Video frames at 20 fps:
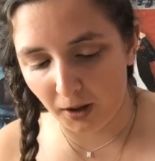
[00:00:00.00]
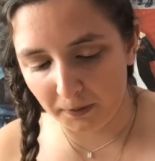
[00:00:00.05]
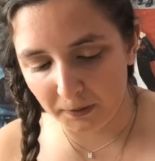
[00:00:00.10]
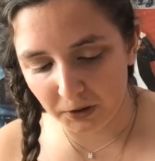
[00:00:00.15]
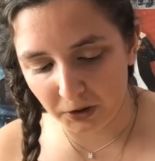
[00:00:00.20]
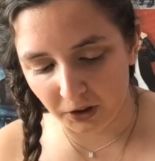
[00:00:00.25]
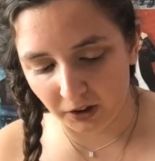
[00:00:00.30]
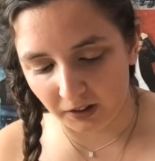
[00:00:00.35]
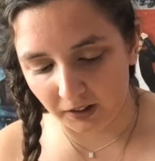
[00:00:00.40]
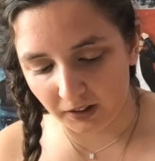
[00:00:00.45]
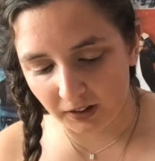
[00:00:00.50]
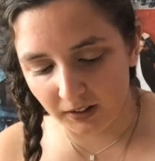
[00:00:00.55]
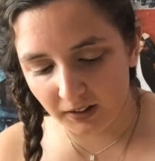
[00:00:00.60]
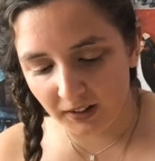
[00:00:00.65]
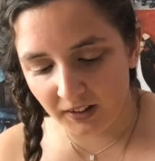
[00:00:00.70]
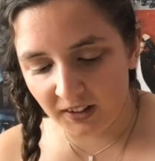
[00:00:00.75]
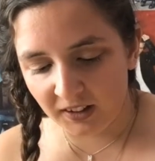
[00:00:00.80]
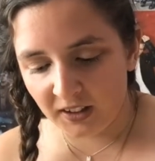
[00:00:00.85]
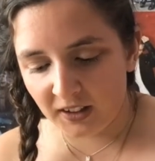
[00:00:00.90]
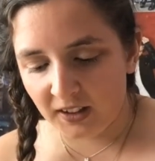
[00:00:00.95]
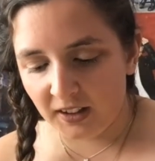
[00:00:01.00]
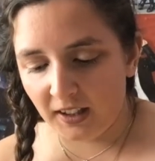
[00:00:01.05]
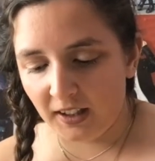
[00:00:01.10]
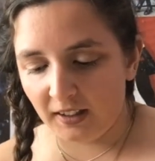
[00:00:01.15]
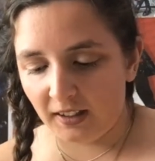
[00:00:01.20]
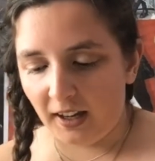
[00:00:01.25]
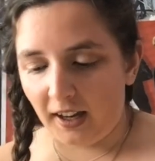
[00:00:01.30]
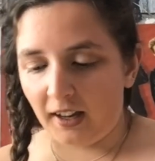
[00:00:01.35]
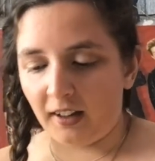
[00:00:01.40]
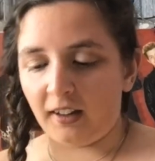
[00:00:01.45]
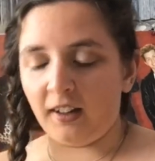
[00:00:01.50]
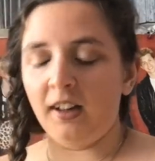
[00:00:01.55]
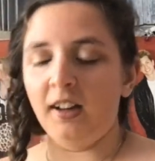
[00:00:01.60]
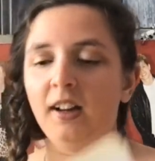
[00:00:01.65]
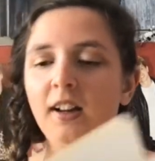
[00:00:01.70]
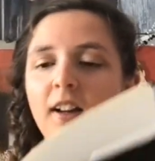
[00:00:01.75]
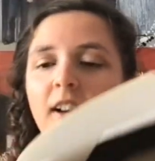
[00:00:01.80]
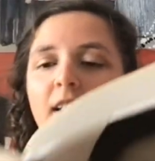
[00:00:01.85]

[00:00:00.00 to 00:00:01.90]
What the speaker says: option. And then,